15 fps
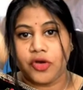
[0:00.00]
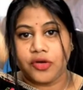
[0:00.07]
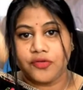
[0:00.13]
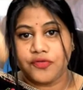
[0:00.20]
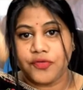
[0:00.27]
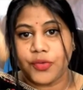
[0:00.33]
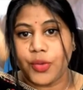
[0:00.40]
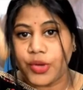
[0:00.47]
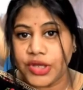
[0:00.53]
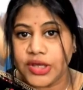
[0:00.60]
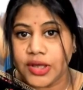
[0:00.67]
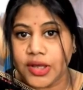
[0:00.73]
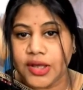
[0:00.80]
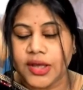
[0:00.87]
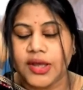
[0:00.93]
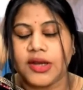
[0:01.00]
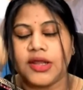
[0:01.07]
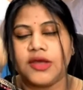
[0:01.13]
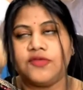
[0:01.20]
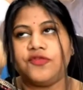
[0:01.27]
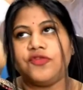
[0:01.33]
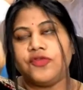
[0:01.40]
of going ahead.
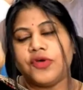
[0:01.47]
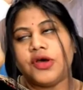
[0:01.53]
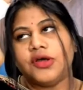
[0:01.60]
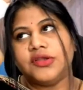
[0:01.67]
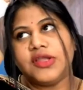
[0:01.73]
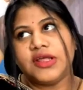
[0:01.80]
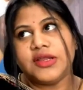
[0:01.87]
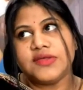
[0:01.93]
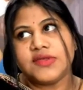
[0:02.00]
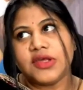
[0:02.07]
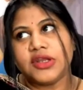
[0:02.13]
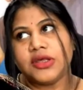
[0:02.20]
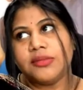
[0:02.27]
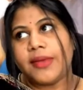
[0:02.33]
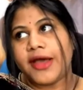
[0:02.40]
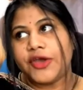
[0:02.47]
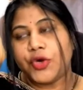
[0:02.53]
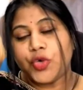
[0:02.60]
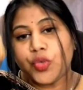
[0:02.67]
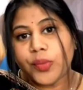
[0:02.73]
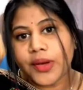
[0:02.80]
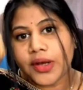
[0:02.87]
If there is any
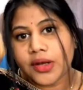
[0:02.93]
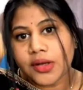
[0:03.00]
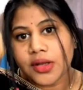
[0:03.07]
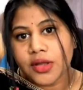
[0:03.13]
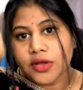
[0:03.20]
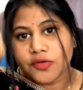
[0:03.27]
myoma,